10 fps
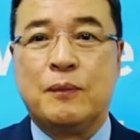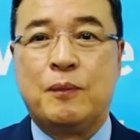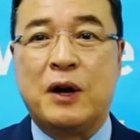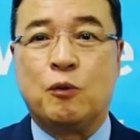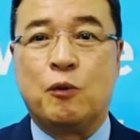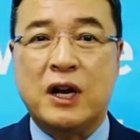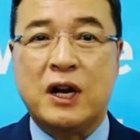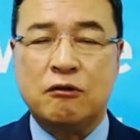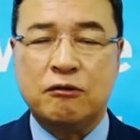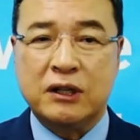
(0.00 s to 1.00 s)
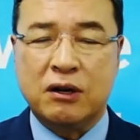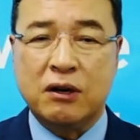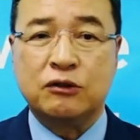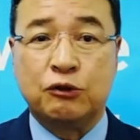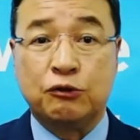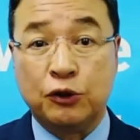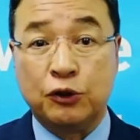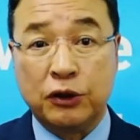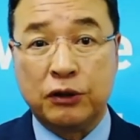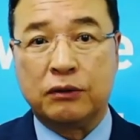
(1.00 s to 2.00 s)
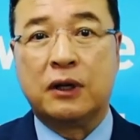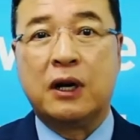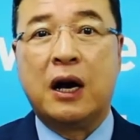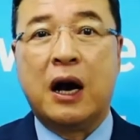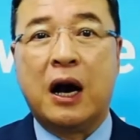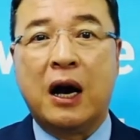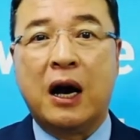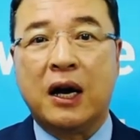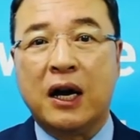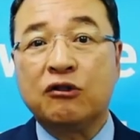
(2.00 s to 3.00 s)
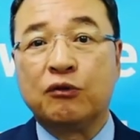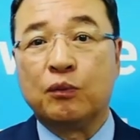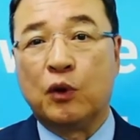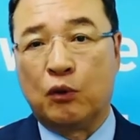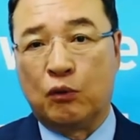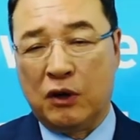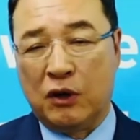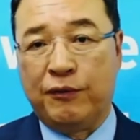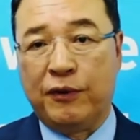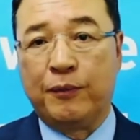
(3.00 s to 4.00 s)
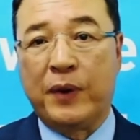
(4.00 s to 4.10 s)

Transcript: But when I returned to New York, I had to more work for